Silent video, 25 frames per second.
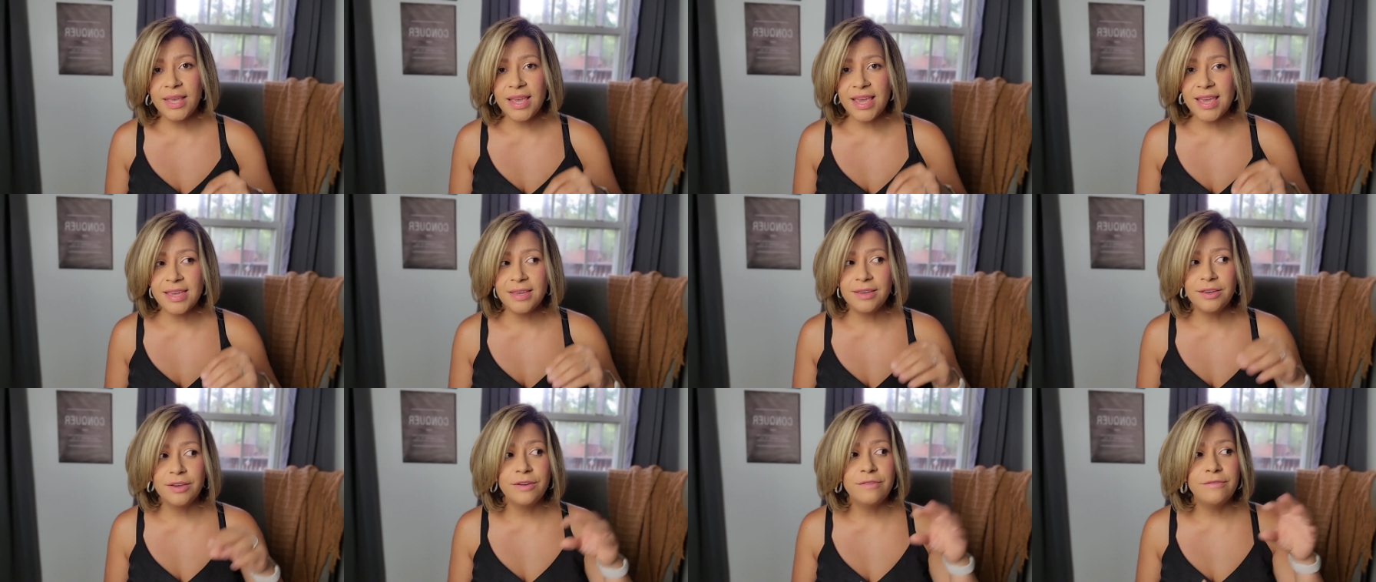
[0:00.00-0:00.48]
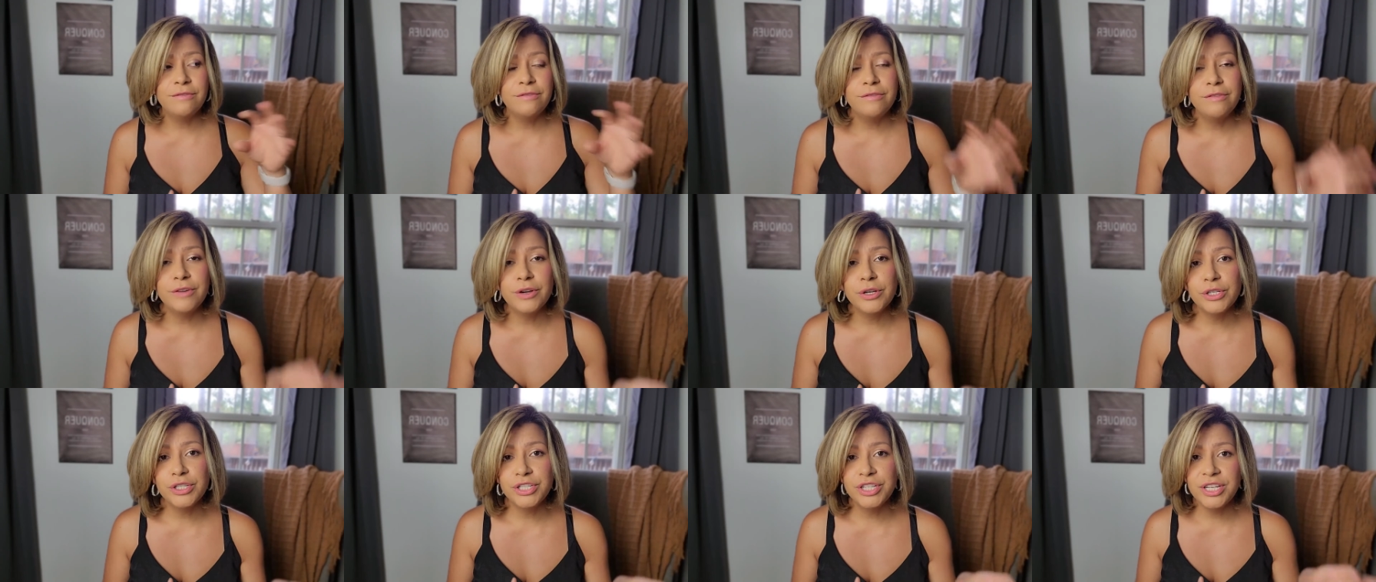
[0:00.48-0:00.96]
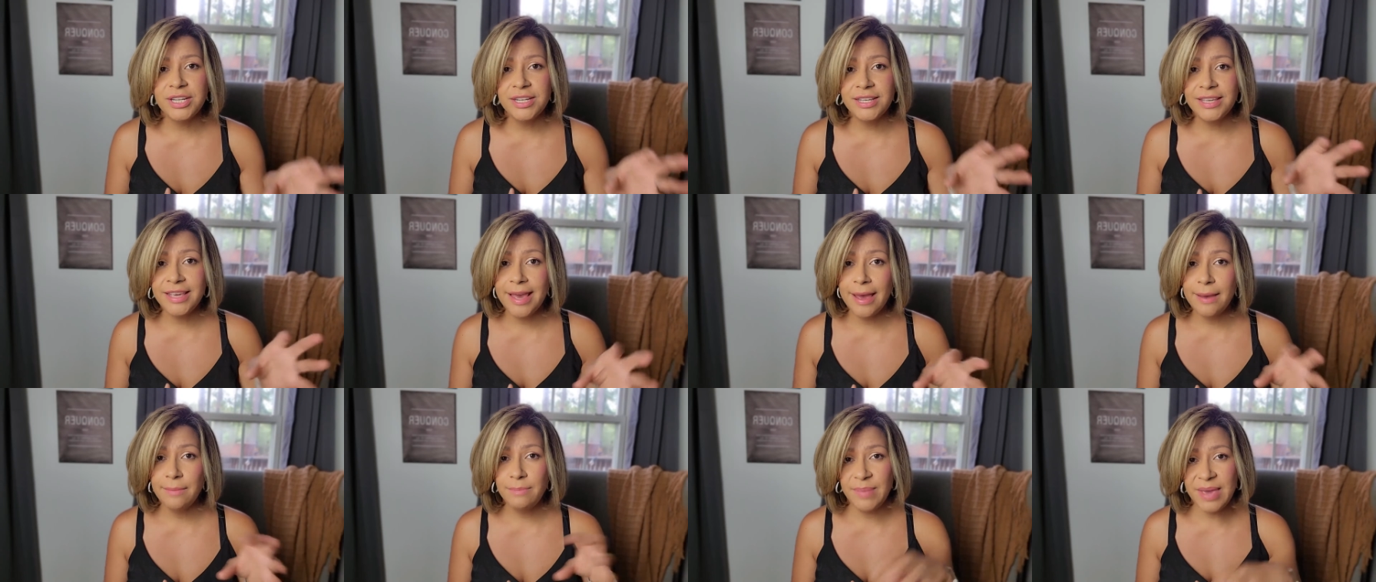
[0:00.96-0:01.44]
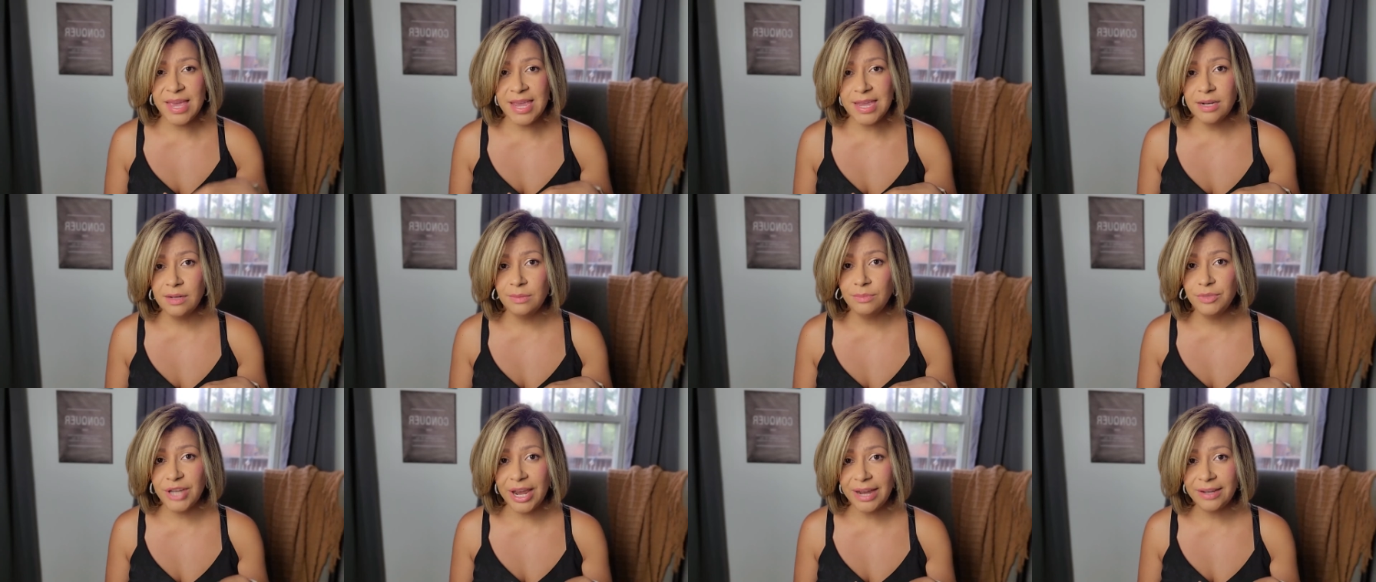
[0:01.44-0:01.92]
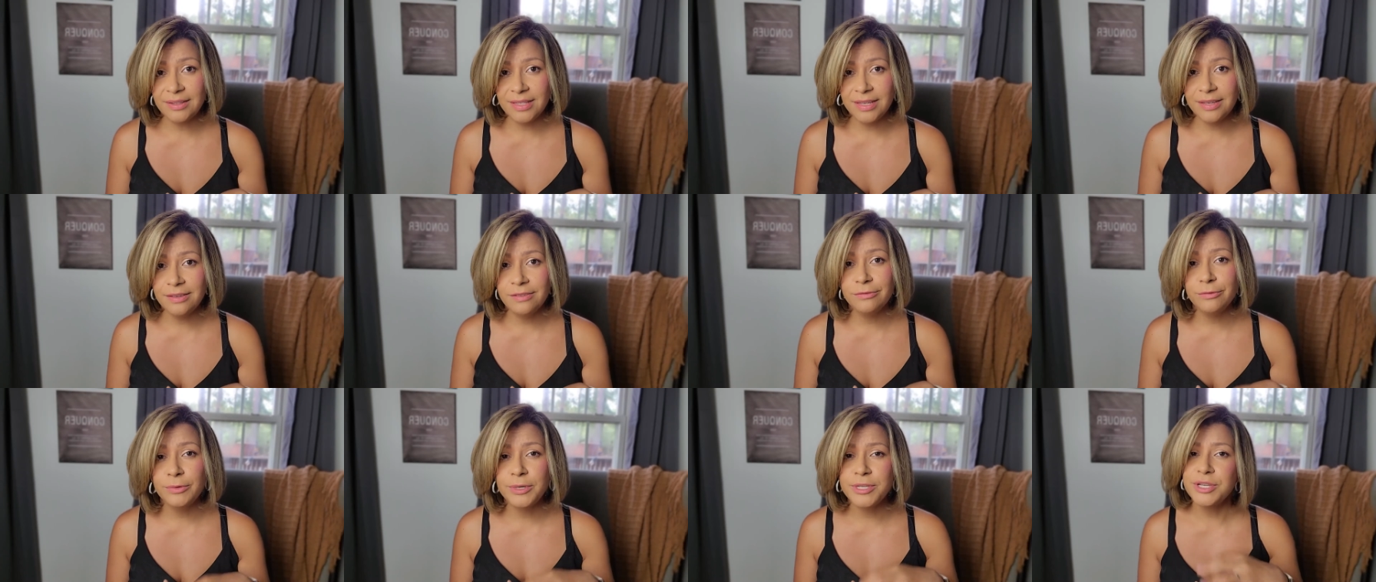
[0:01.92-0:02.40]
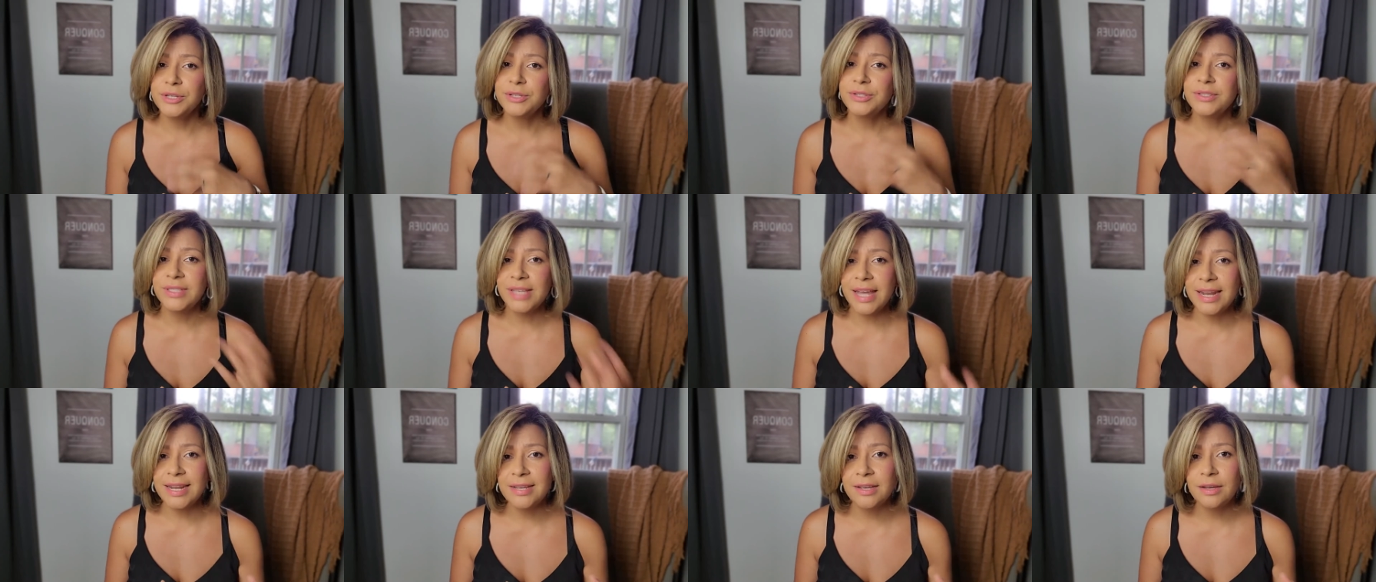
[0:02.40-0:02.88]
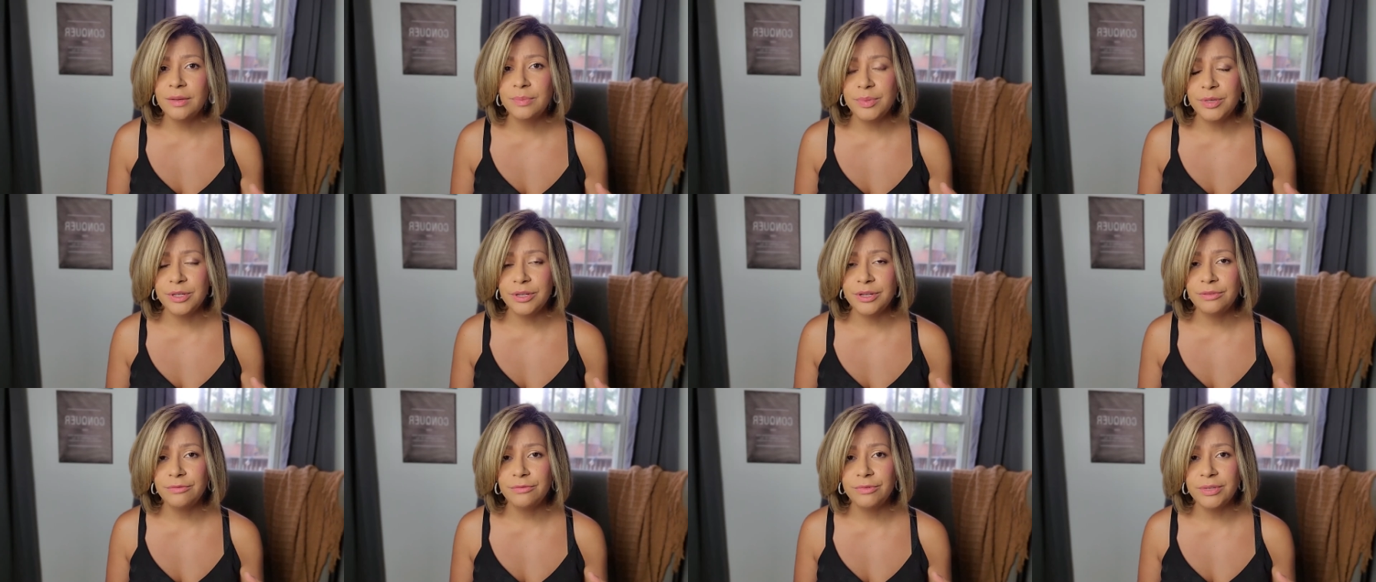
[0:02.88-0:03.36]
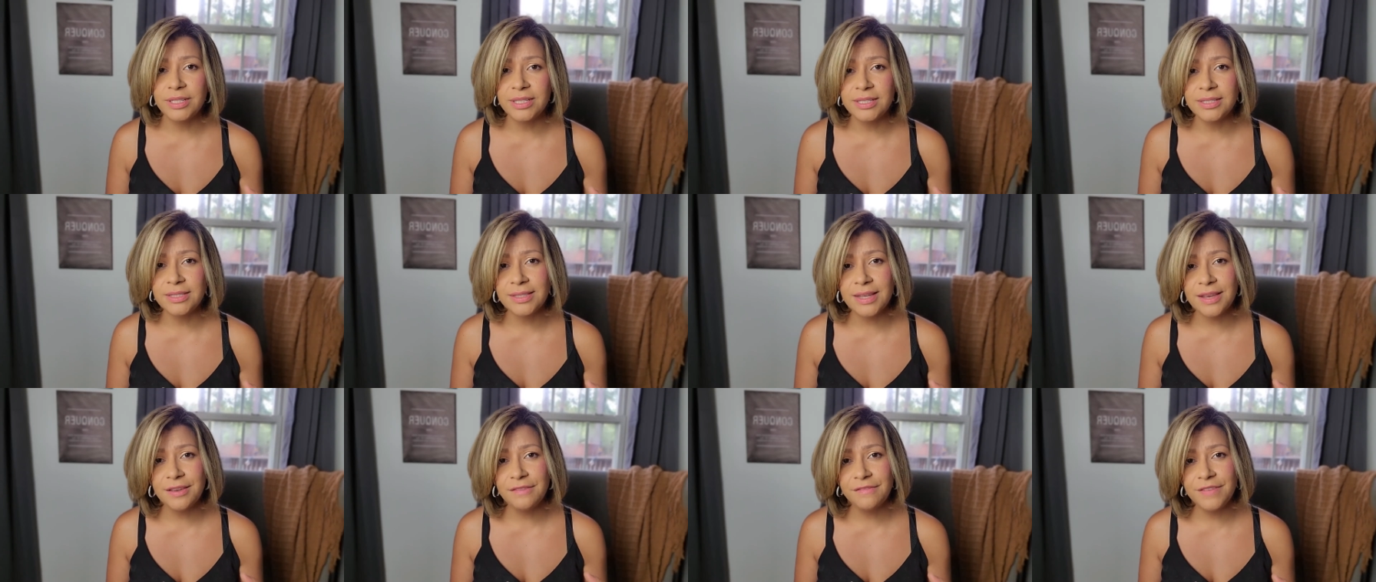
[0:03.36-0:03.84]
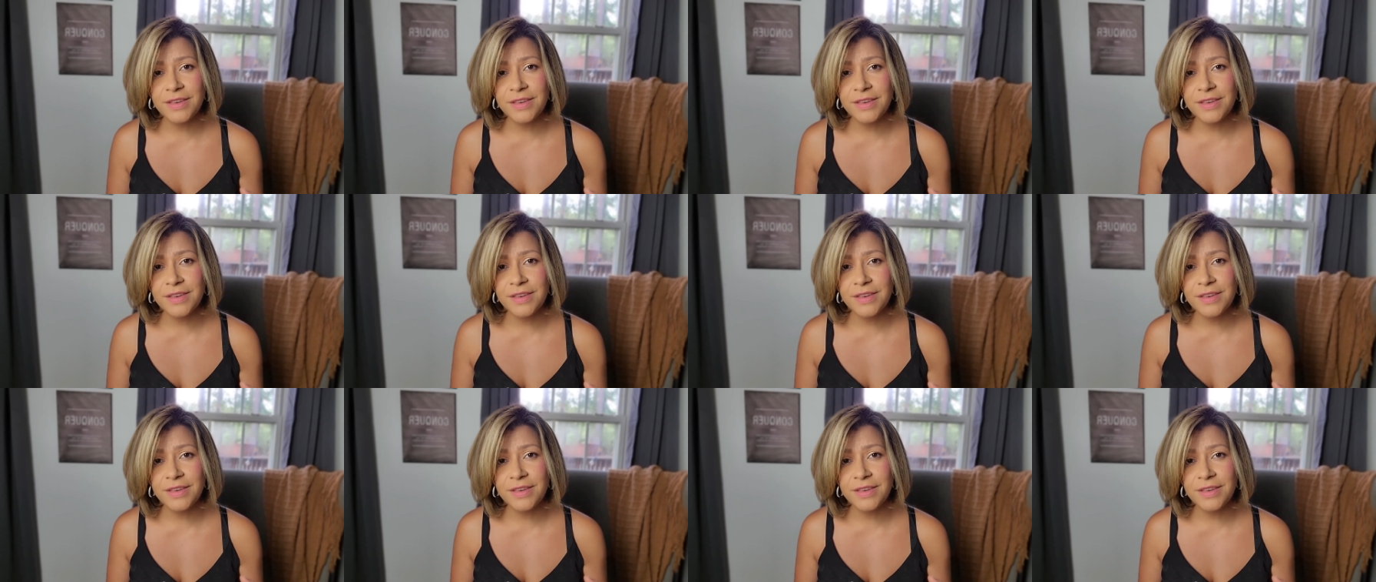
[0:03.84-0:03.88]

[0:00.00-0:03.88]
a conversion campaign objective when you're setting up your real estate